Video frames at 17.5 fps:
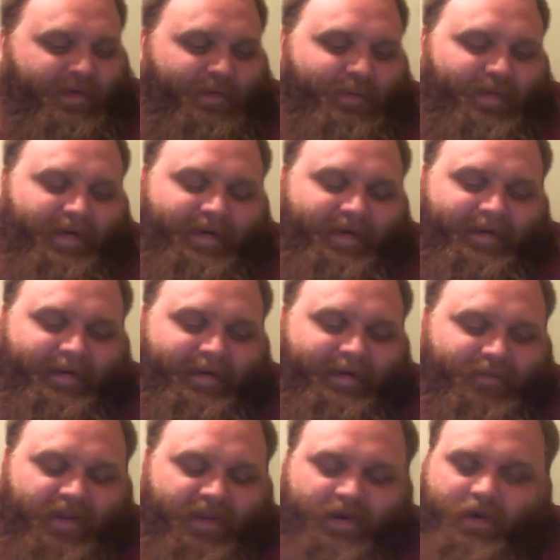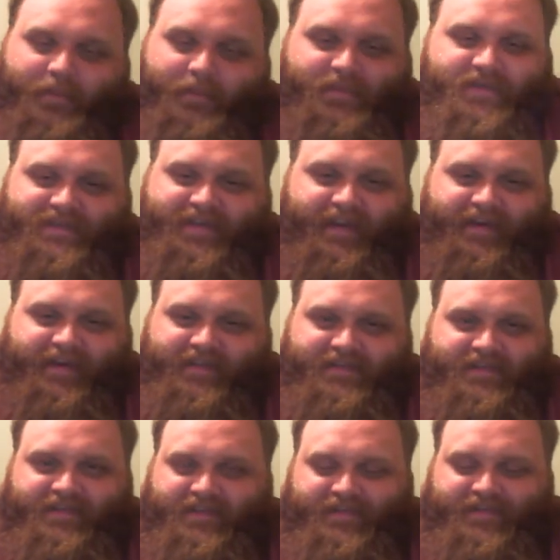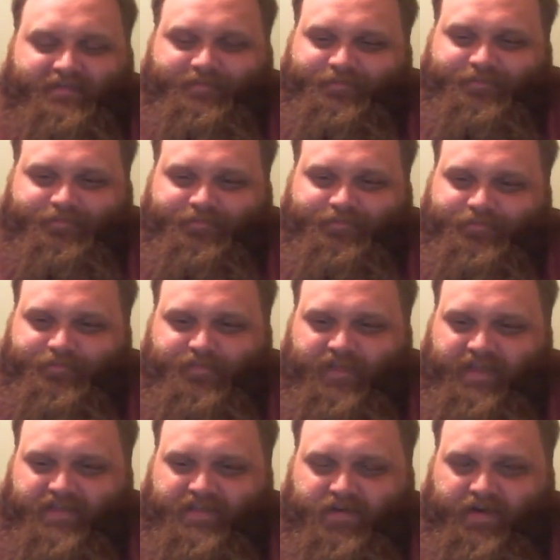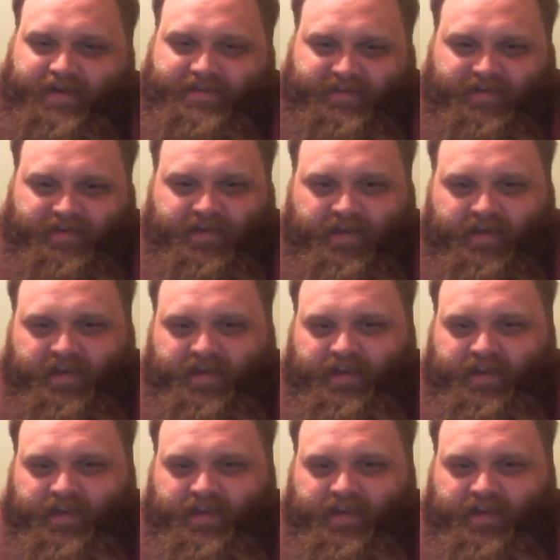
But I'm just saying it's crazy.